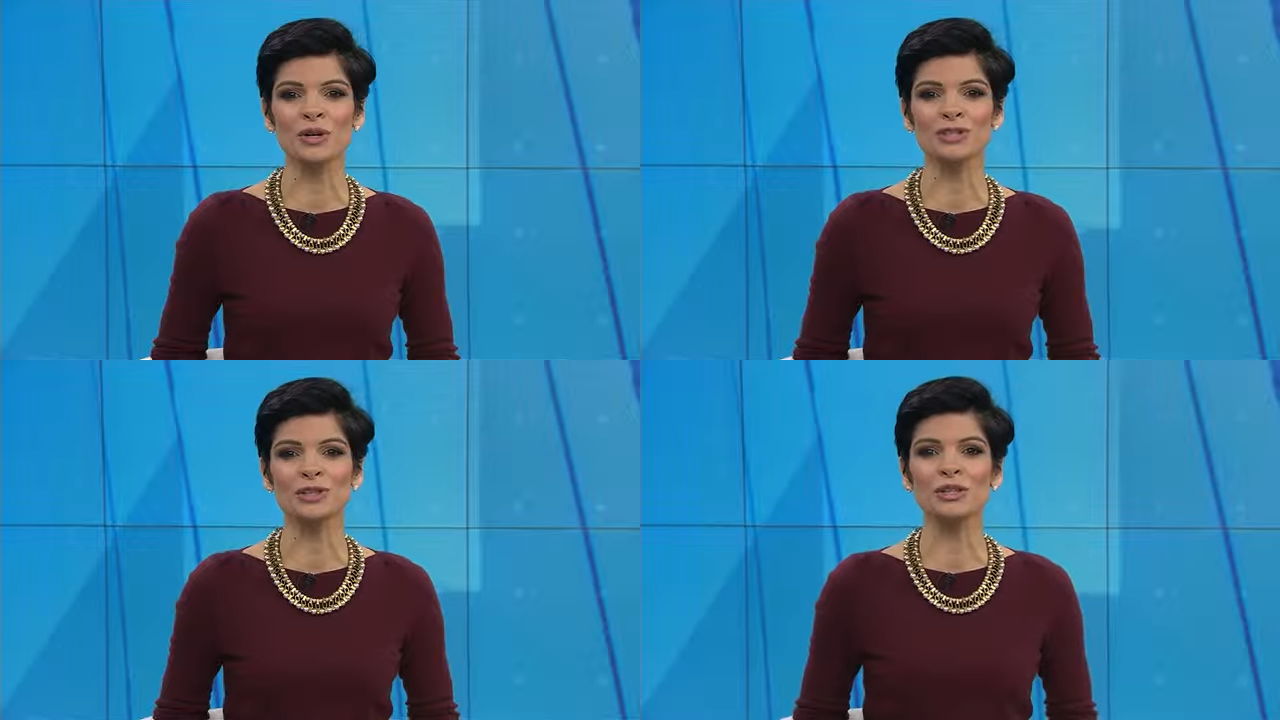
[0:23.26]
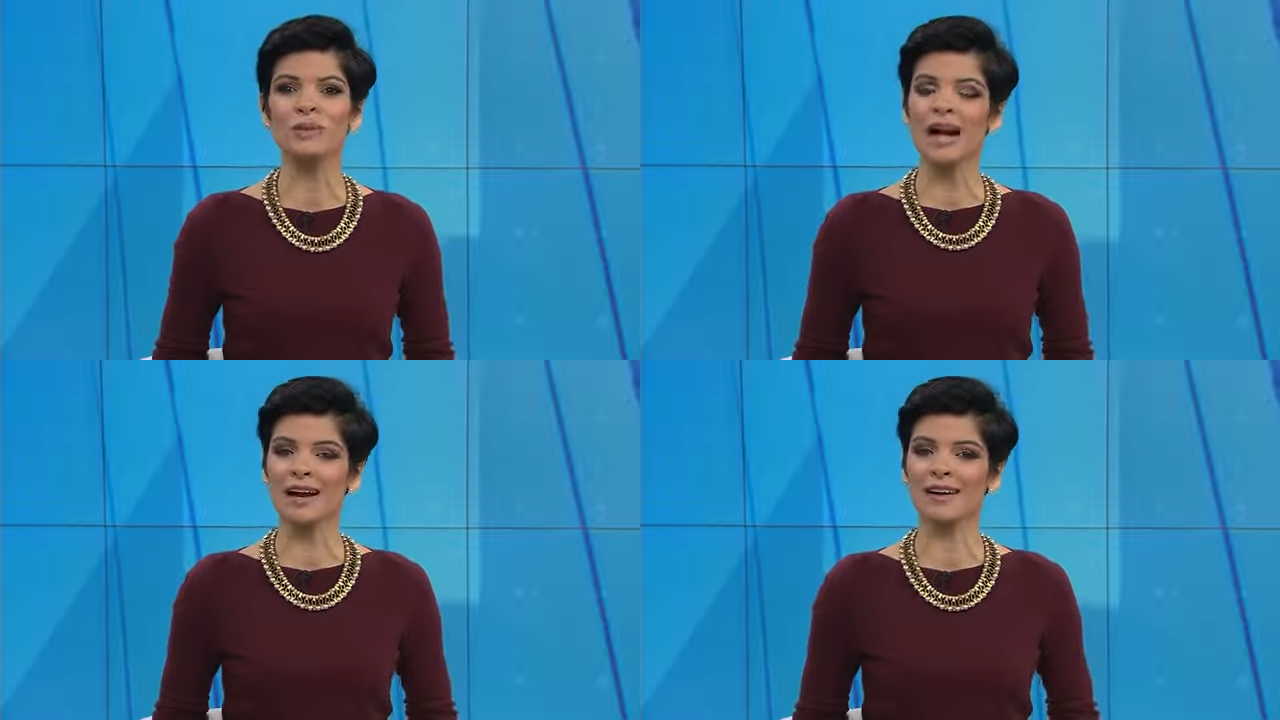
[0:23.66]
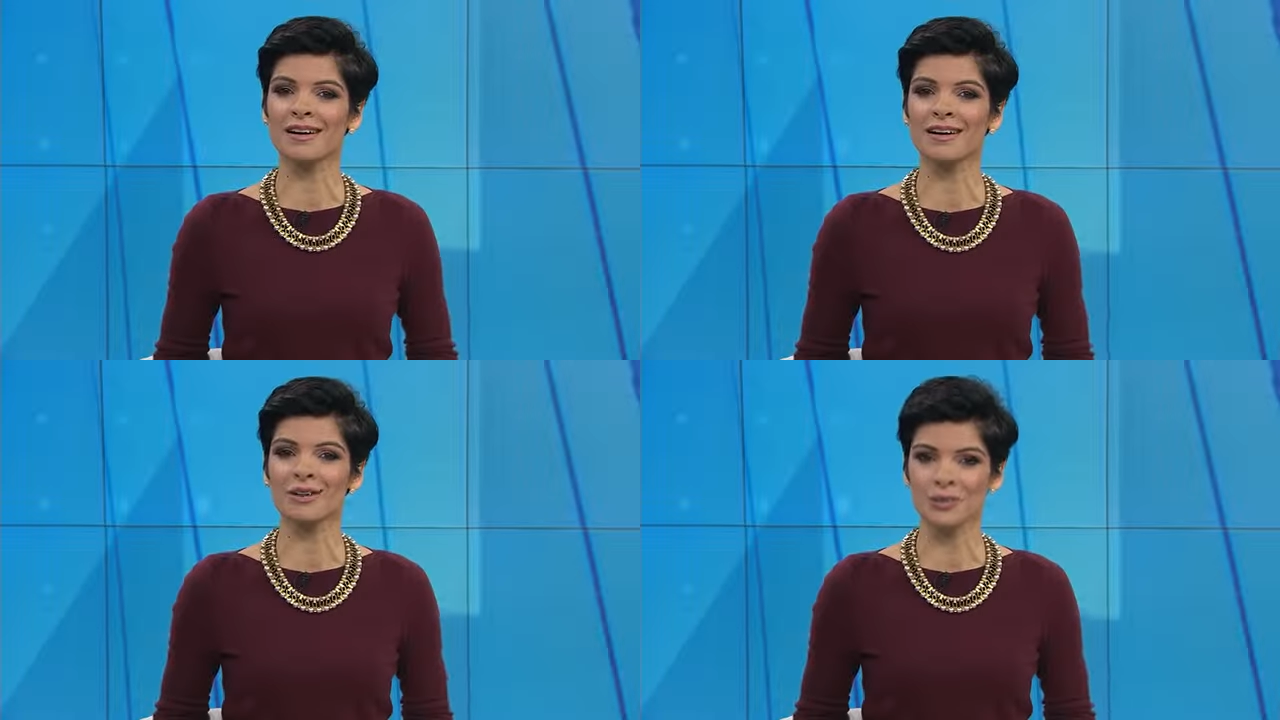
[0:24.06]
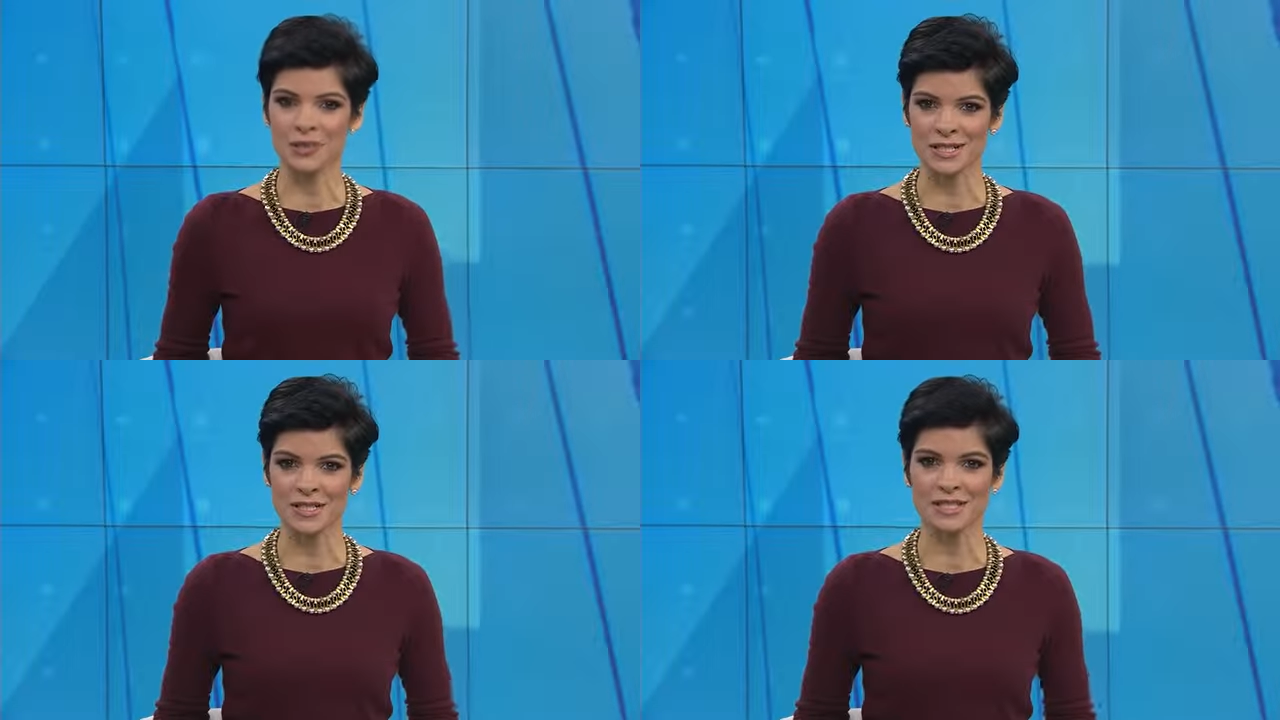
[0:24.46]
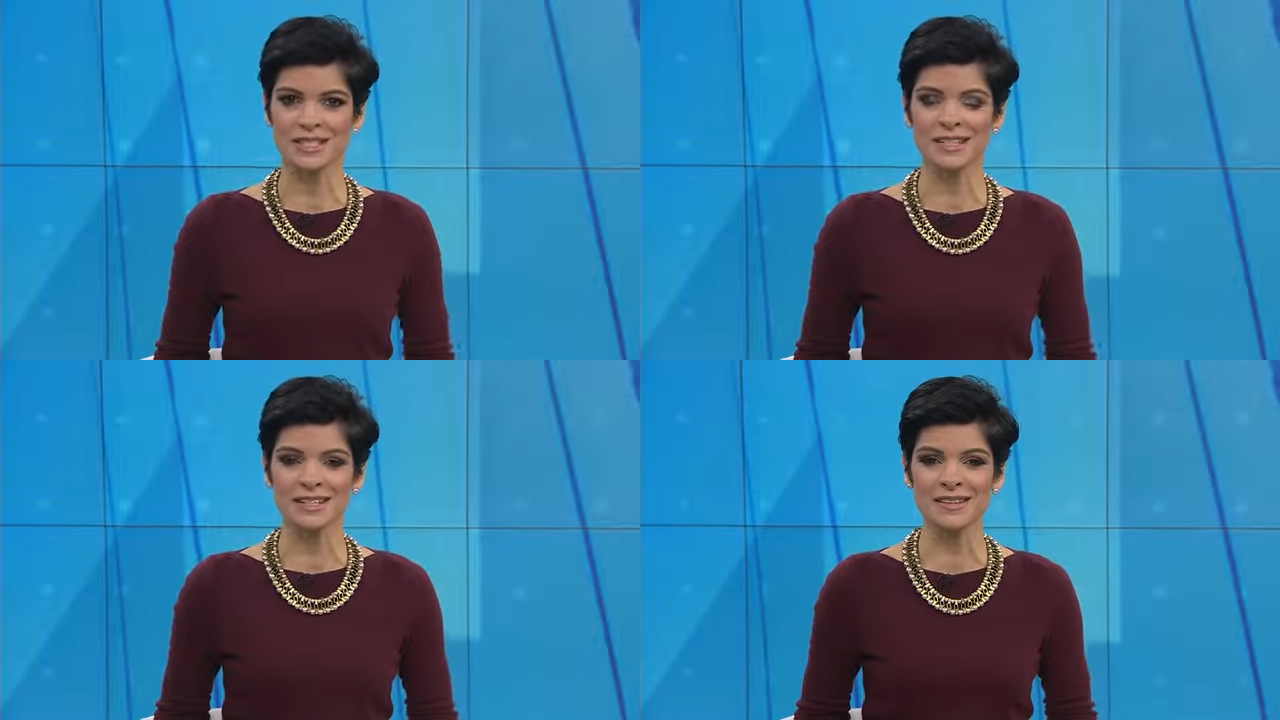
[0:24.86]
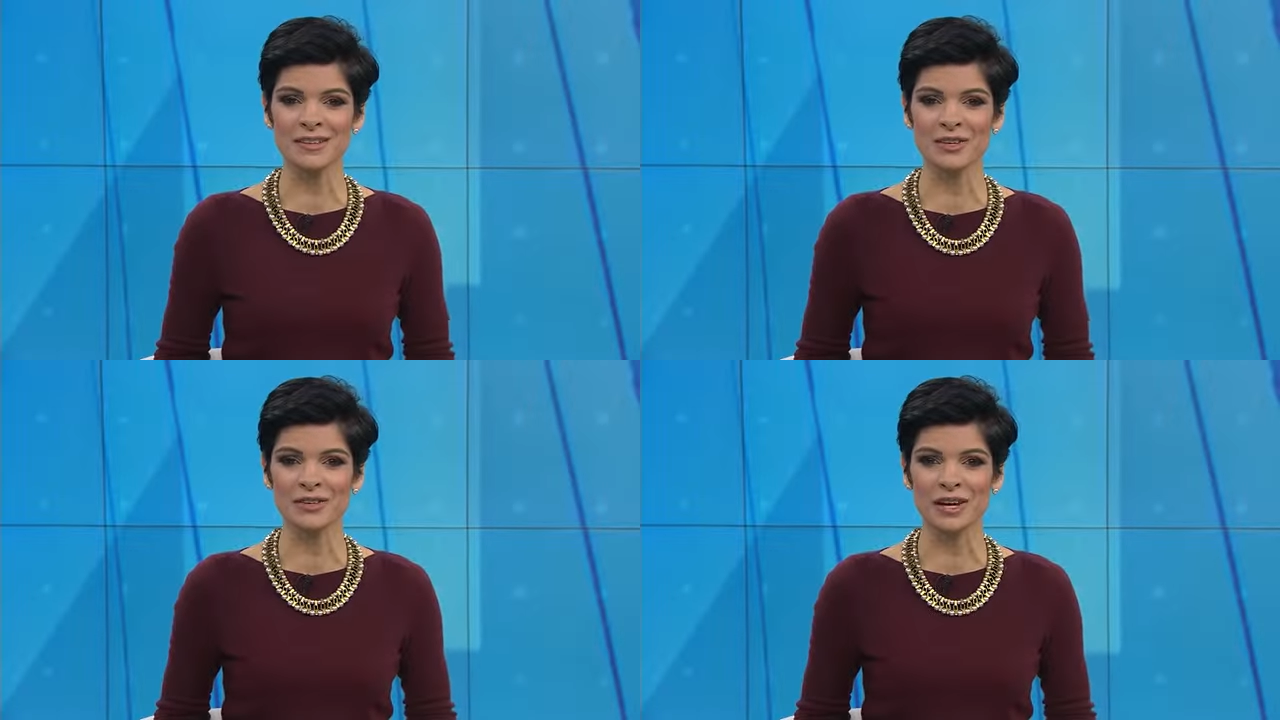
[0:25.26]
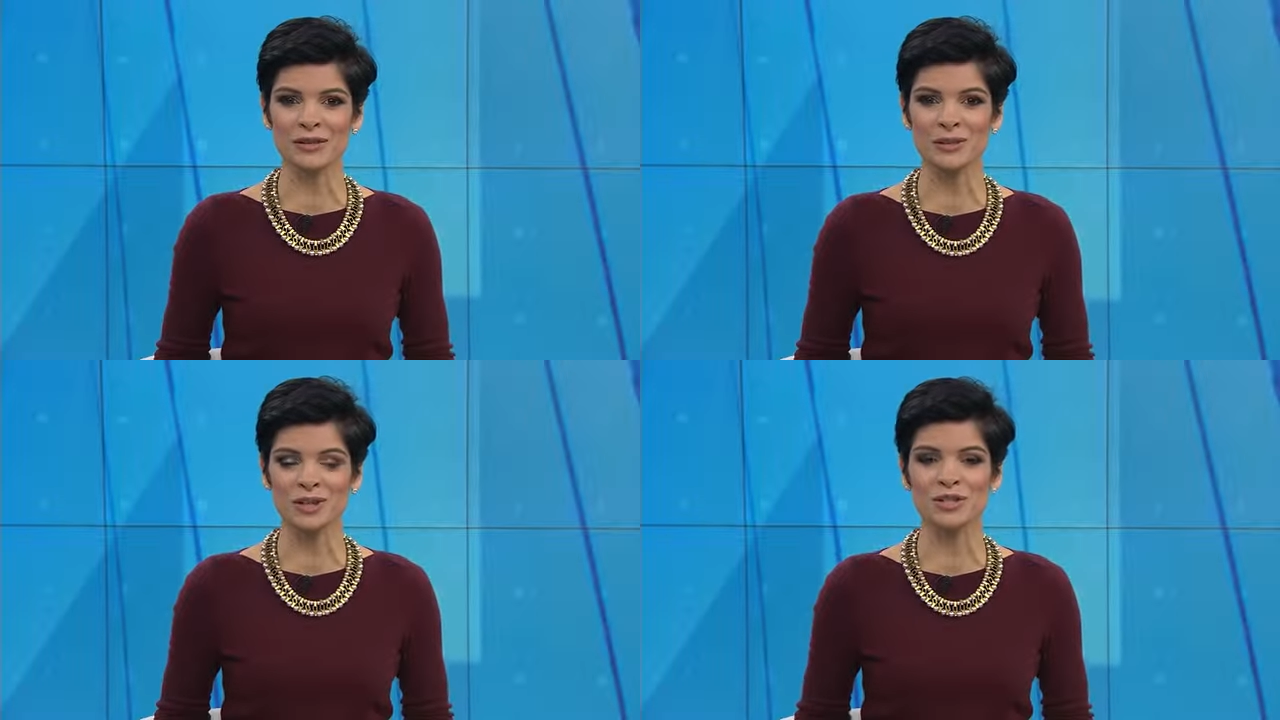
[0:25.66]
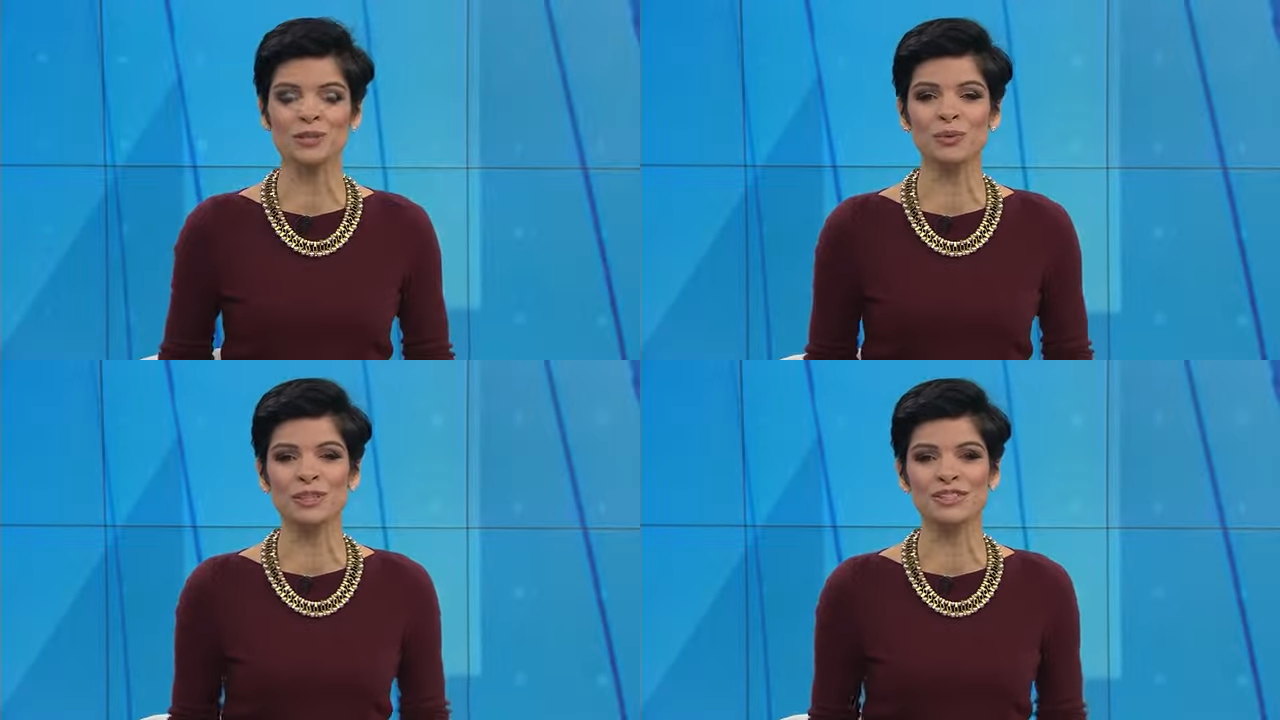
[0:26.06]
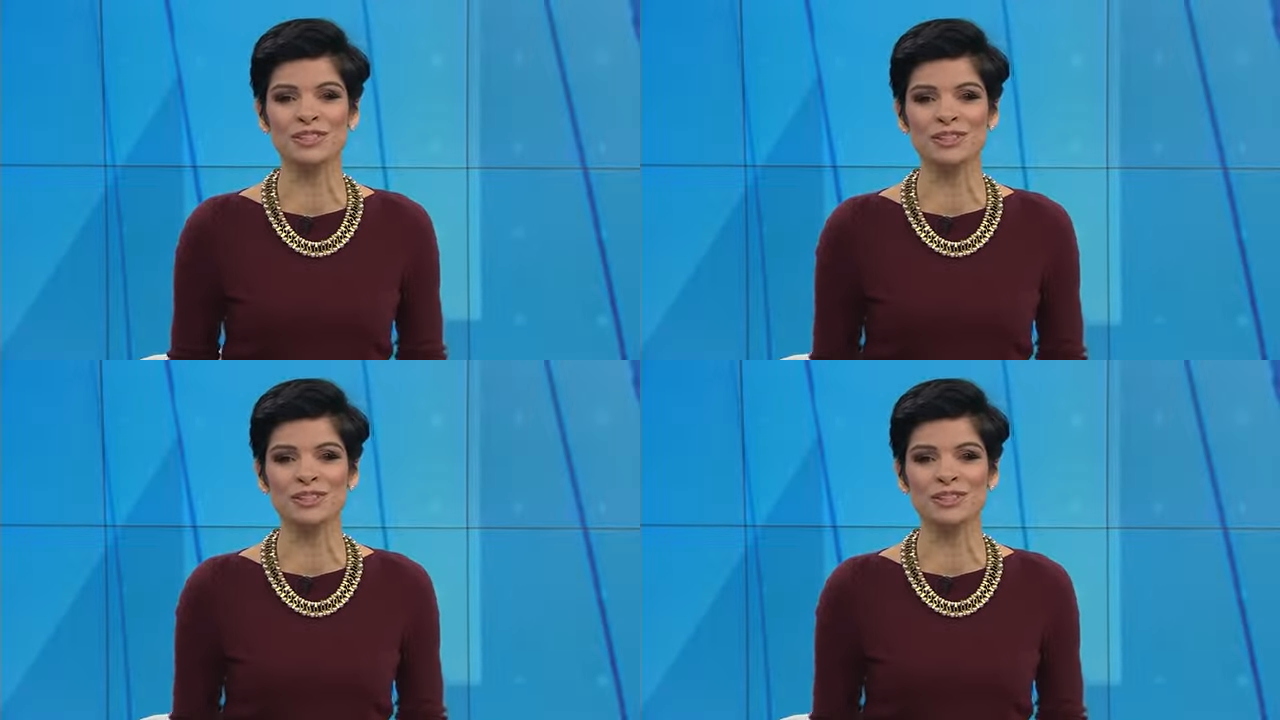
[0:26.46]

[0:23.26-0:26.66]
morning to look back on 2016 and the year that it was. Good morning,